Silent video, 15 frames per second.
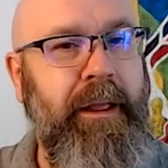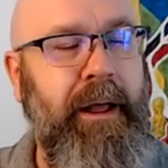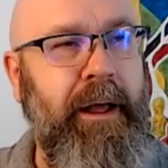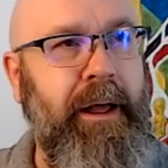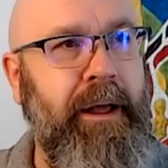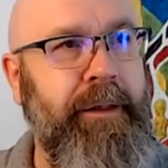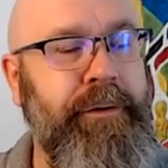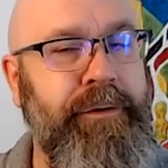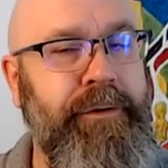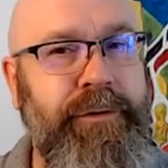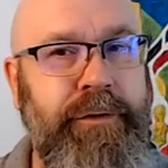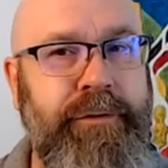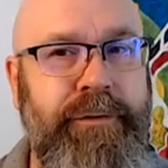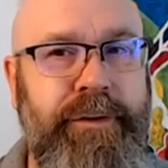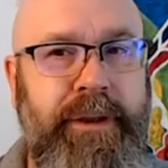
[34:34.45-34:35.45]
The
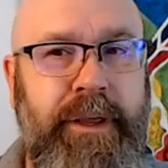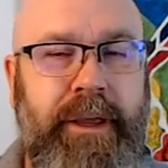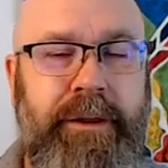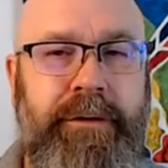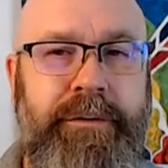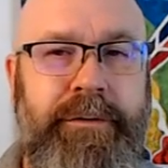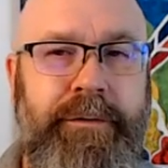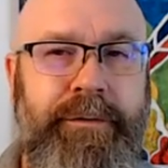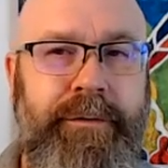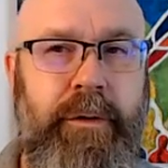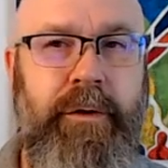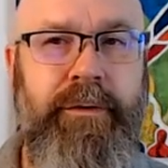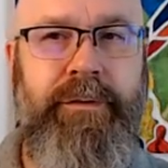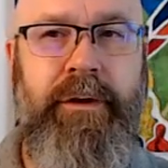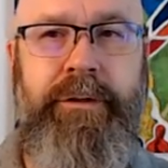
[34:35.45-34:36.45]
church tends to
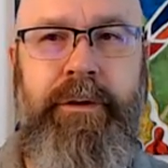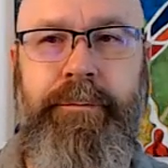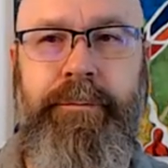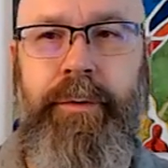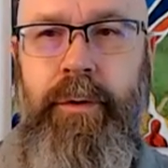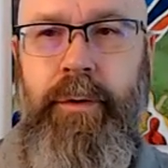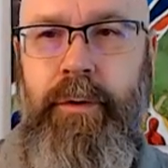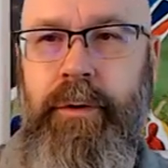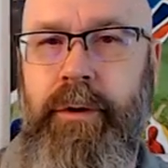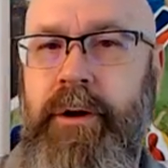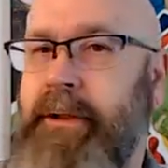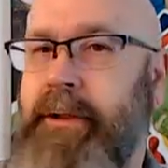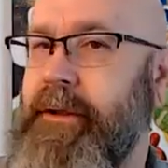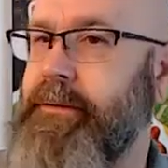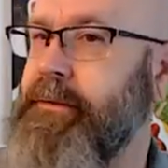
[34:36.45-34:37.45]
focus on the poor,
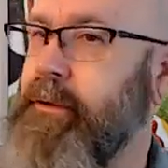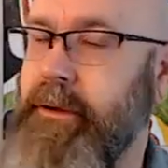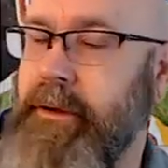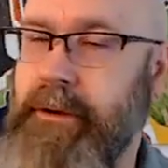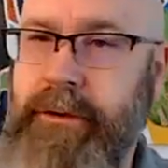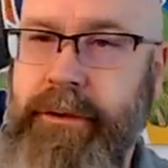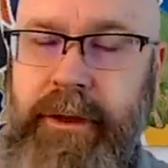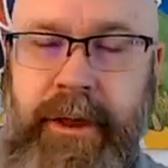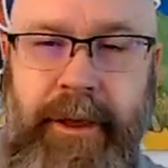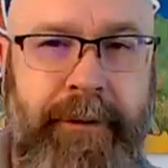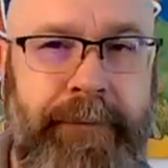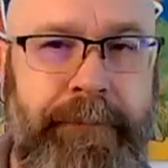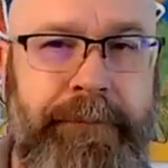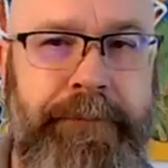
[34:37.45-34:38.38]
and that's a good thing.